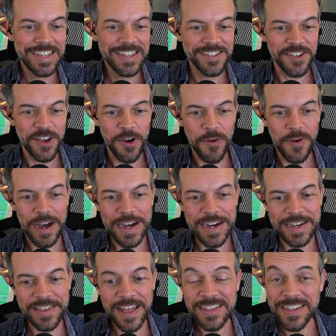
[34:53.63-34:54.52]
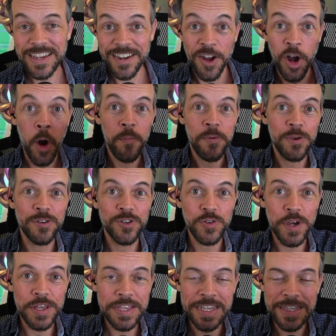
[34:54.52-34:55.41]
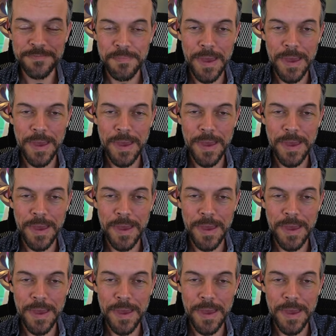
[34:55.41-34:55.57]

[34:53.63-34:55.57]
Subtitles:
So that's it. Hope you enjoyed this.